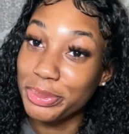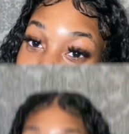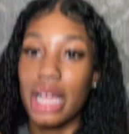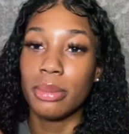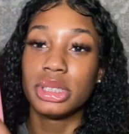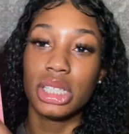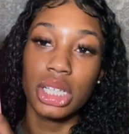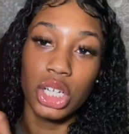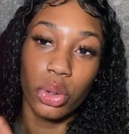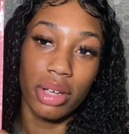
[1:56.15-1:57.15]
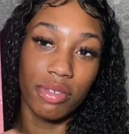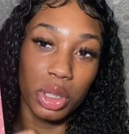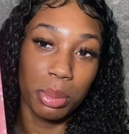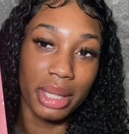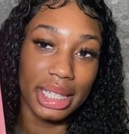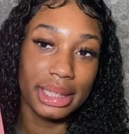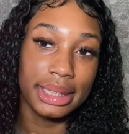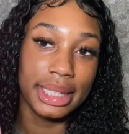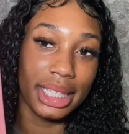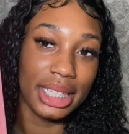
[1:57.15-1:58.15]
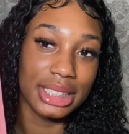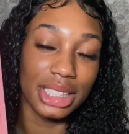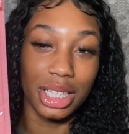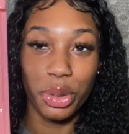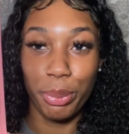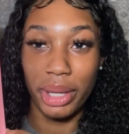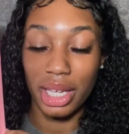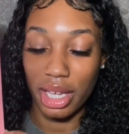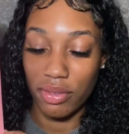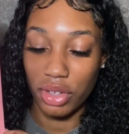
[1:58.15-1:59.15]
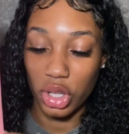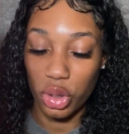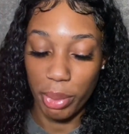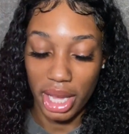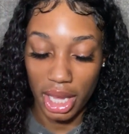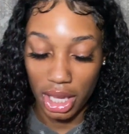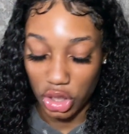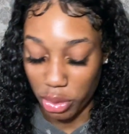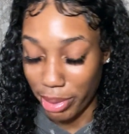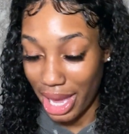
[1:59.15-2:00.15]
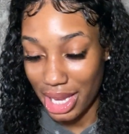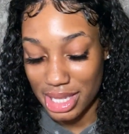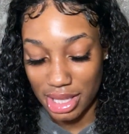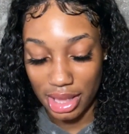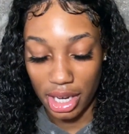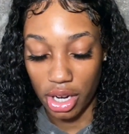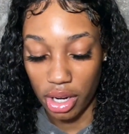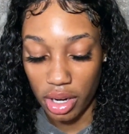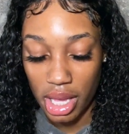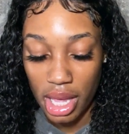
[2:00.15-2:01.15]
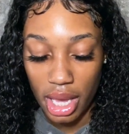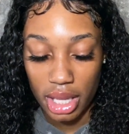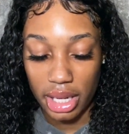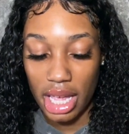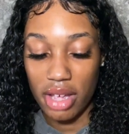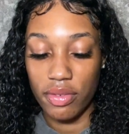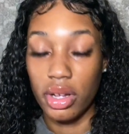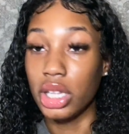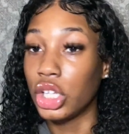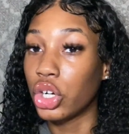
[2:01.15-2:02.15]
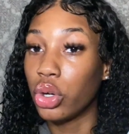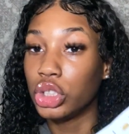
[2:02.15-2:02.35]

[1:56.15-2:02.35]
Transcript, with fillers: It comes in a little envelope like this, a little pink envelope, and your bag is in there, and they have a little